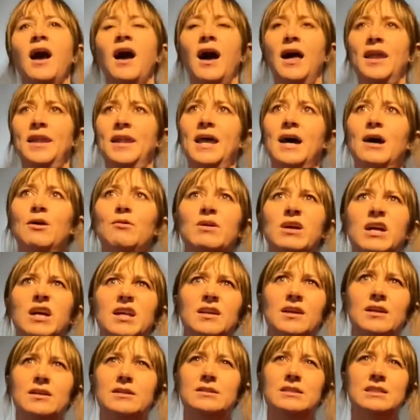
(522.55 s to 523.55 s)
and now we're
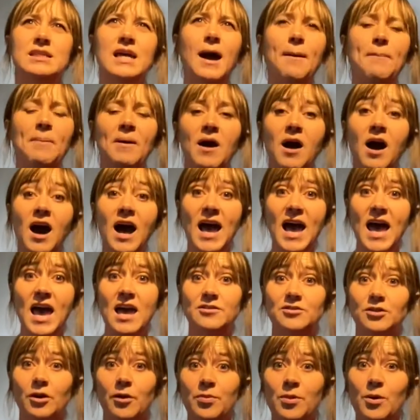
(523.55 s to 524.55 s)
going to tap our
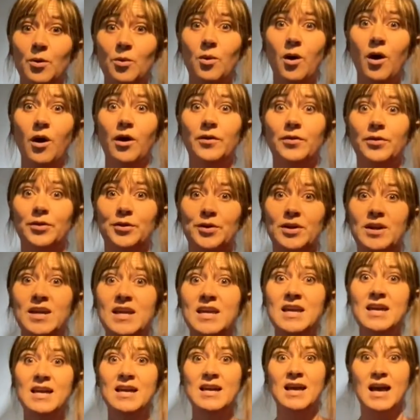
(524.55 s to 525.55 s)
head on the 1,
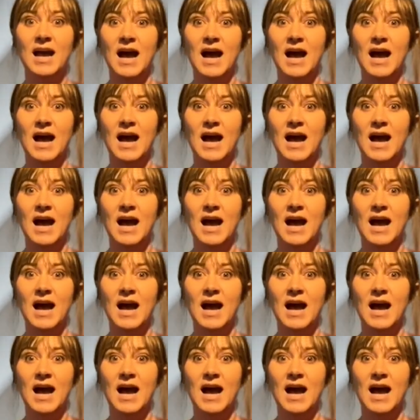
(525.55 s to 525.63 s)
3